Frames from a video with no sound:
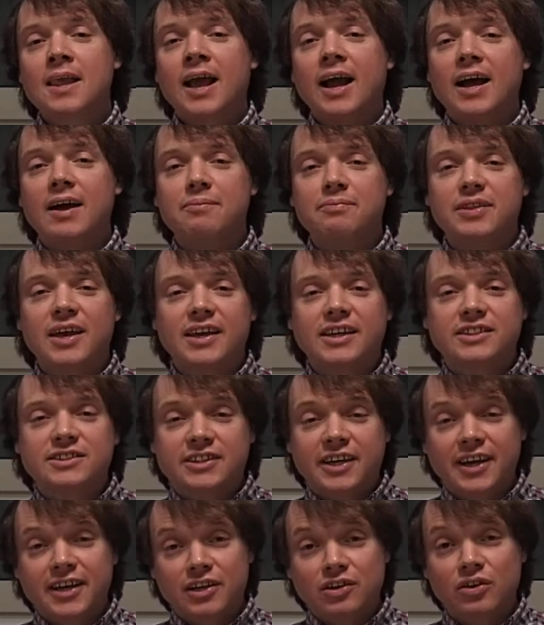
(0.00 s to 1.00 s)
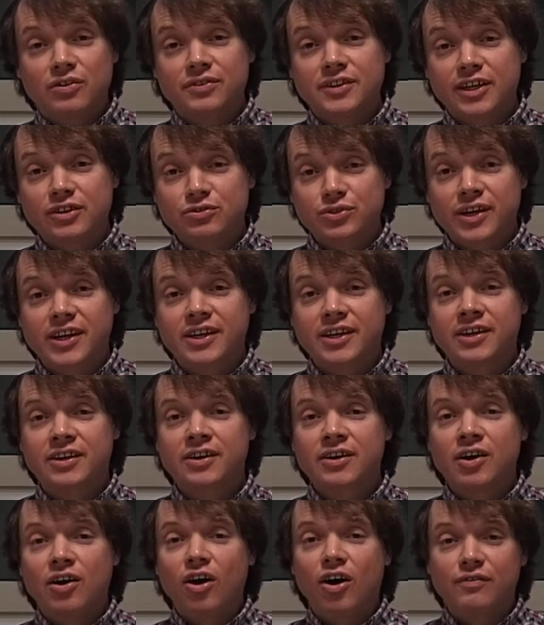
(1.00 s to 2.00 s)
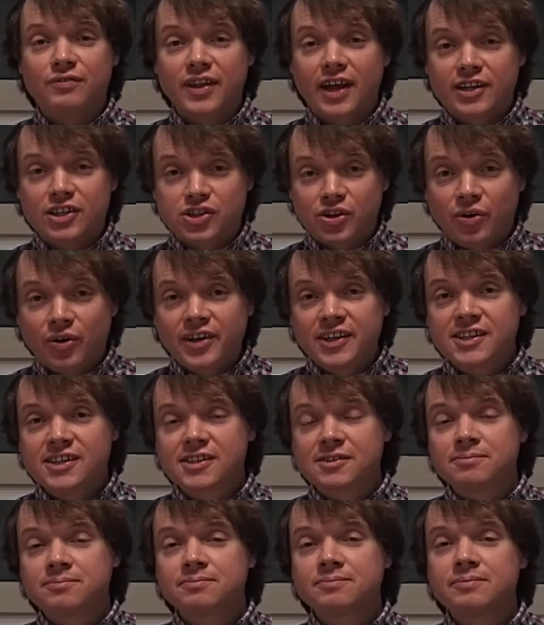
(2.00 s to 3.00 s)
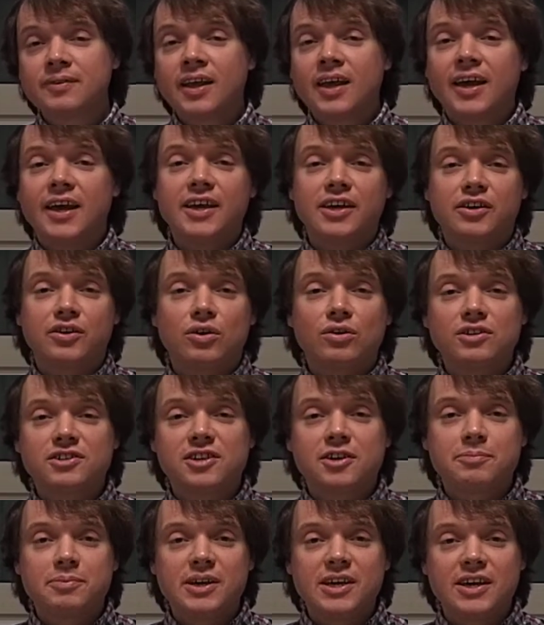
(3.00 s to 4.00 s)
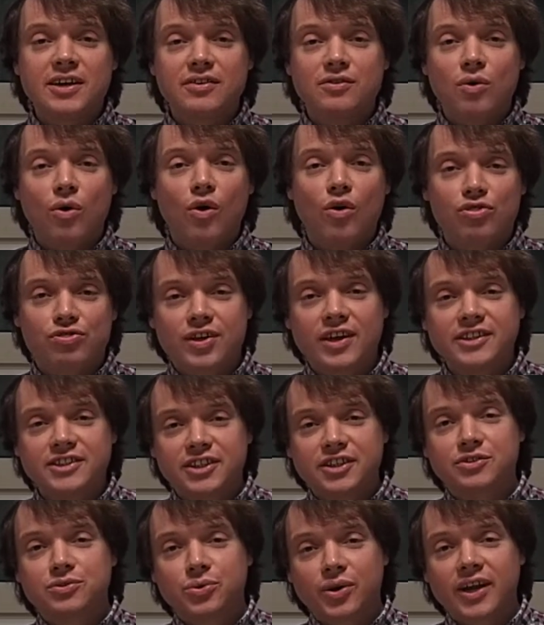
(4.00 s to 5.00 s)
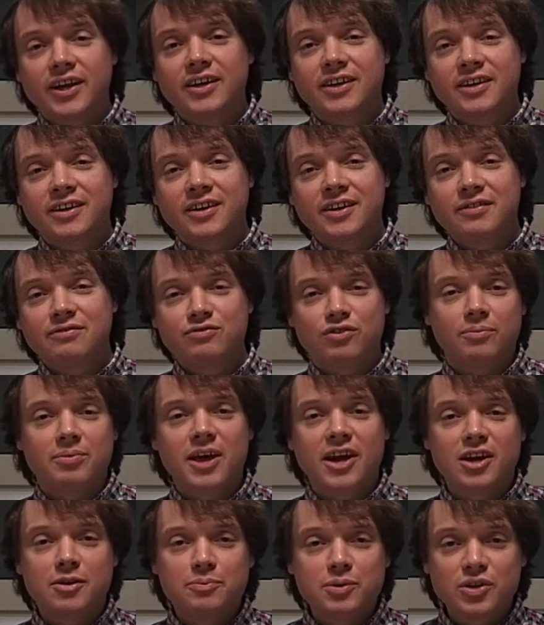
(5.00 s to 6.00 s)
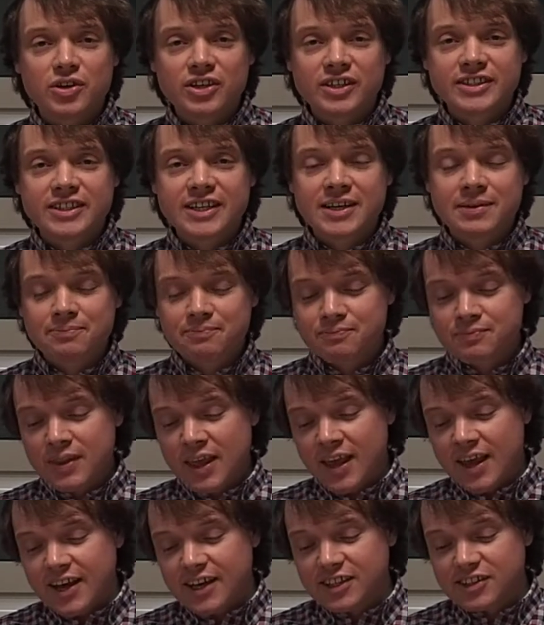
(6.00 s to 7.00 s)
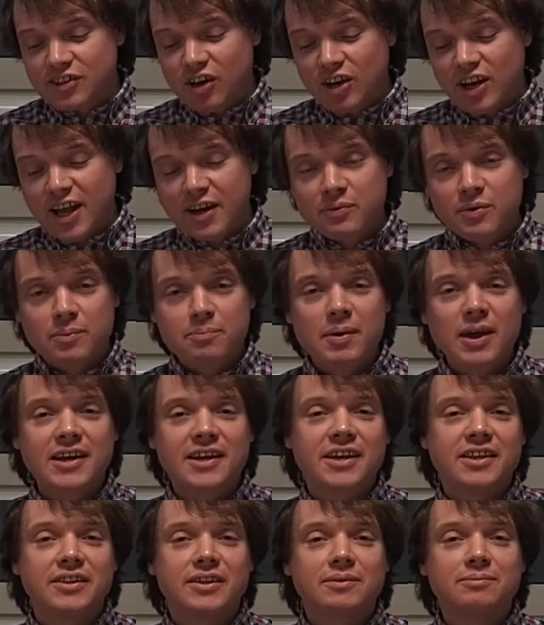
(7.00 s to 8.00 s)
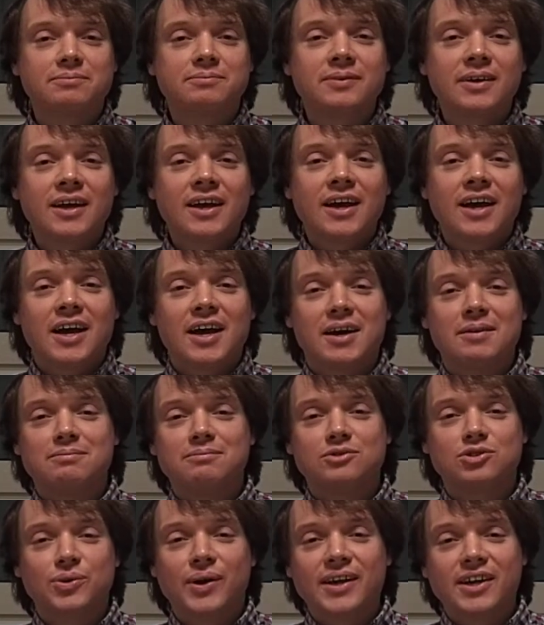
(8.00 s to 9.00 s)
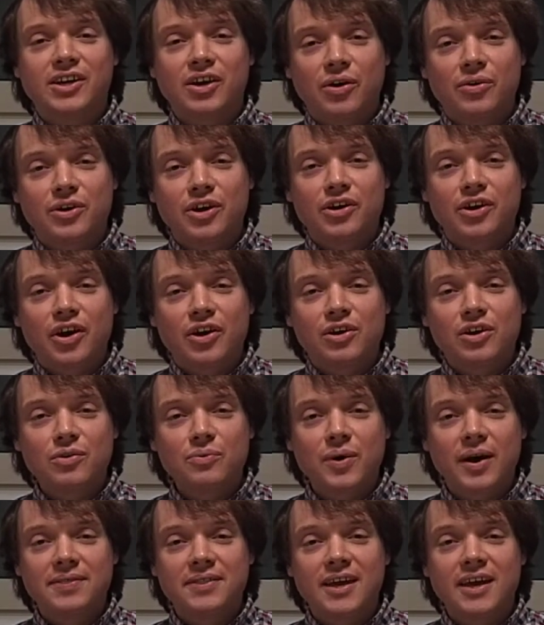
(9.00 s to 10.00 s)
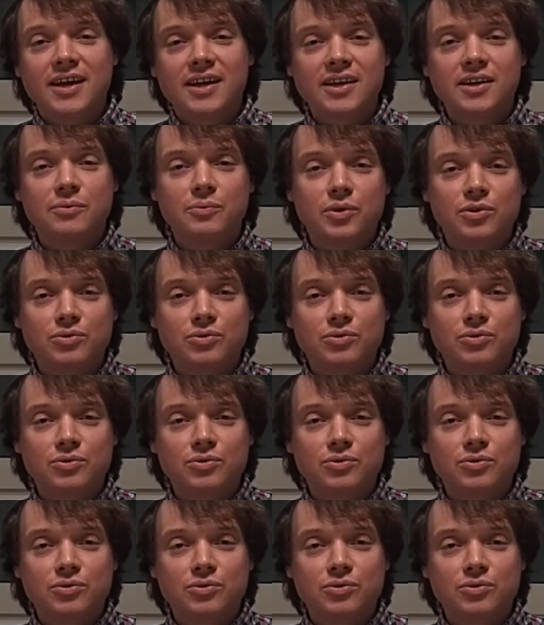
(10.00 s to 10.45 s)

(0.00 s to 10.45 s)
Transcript: they can take along their drink of their choice. It can also be an authentic drink from their community. It's not like we're making them drink Coca-Cola when they would